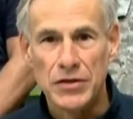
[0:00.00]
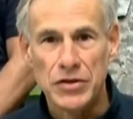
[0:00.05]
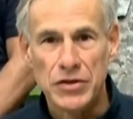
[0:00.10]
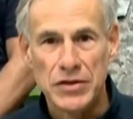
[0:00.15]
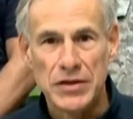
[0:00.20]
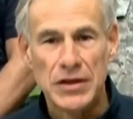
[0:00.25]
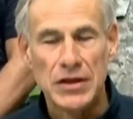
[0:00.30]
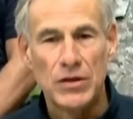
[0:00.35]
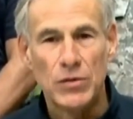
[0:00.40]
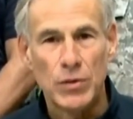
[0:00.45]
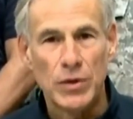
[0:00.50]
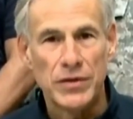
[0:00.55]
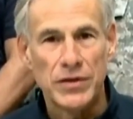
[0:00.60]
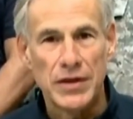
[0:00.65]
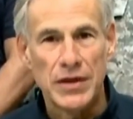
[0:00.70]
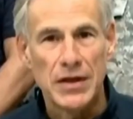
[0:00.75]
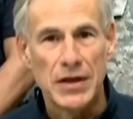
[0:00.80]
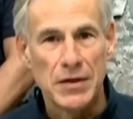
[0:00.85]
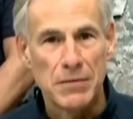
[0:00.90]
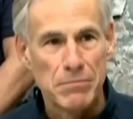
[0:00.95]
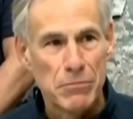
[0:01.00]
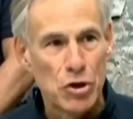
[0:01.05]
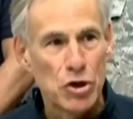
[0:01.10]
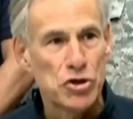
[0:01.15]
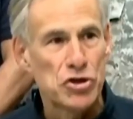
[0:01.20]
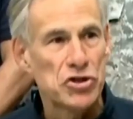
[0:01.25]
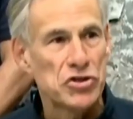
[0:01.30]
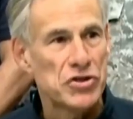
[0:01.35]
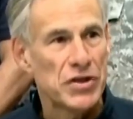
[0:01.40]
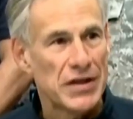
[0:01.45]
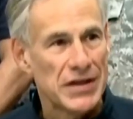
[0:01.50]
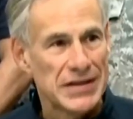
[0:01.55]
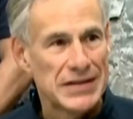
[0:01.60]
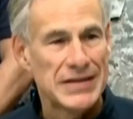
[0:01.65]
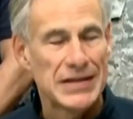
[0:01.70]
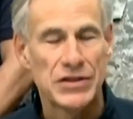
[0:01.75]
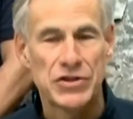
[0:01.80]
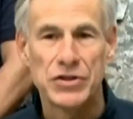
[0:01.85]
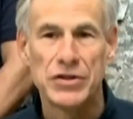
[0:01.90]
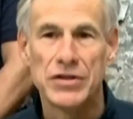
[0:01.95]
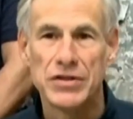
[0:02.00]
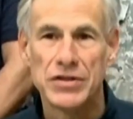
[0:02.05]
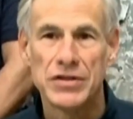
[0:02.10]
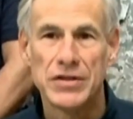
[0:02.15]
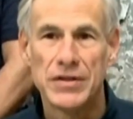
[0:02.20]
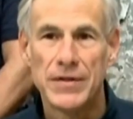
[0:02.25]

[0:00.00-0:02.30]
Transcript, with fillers: to deal with the emergency conditions